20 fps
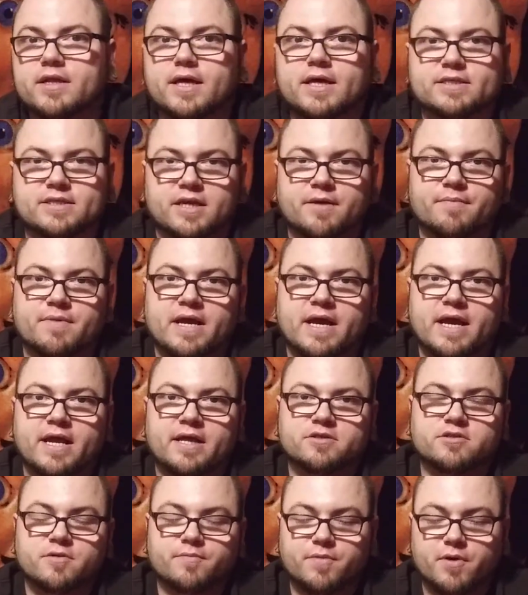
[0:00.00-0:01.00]
like to get my
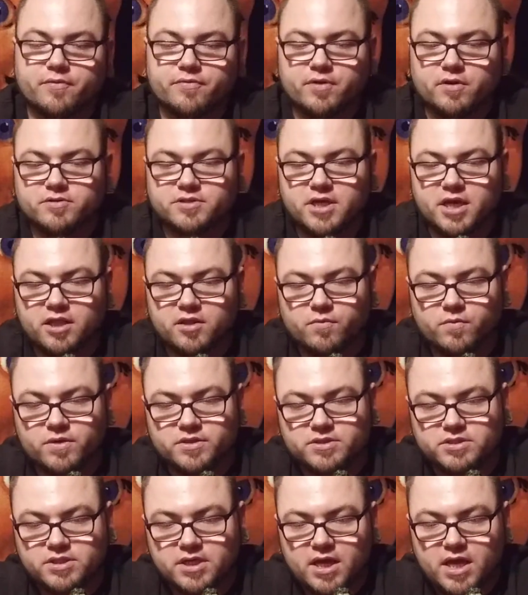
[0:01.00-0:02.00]
hands on both those other
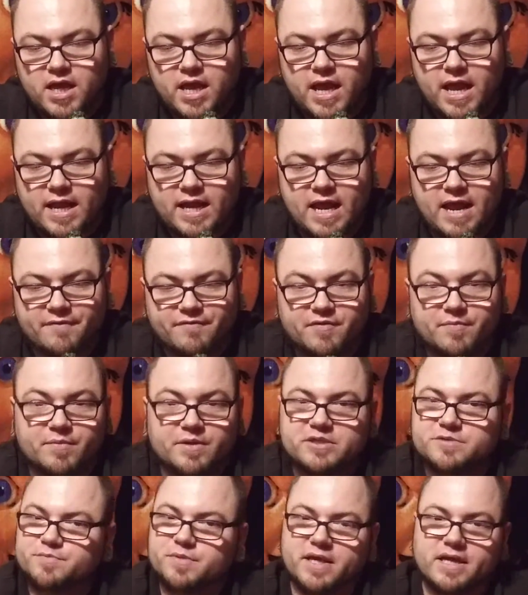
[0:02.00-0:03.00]
ones and have them
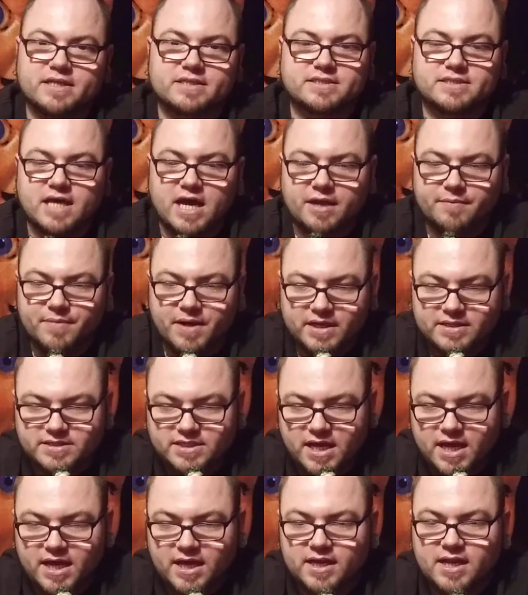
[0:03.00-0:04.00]
displayed side by
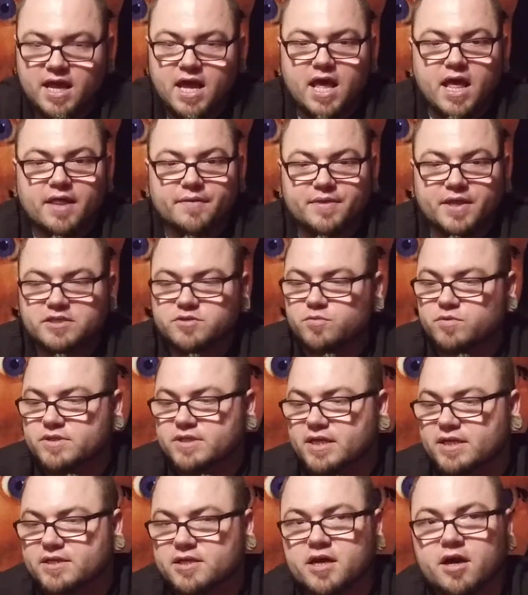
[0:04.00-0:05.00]
side. This one
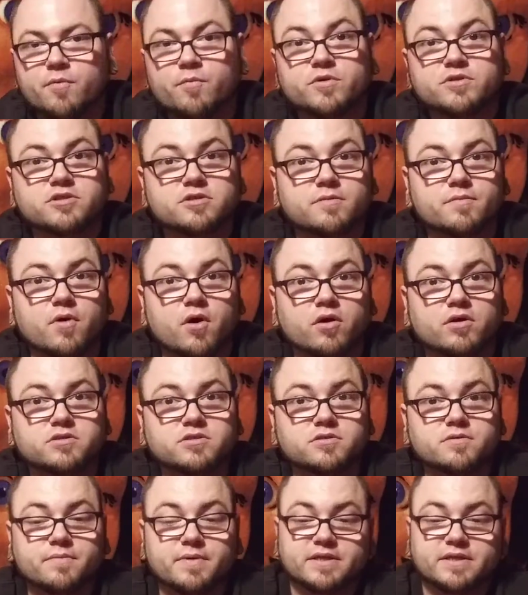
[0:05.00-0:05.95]
did come with some awesome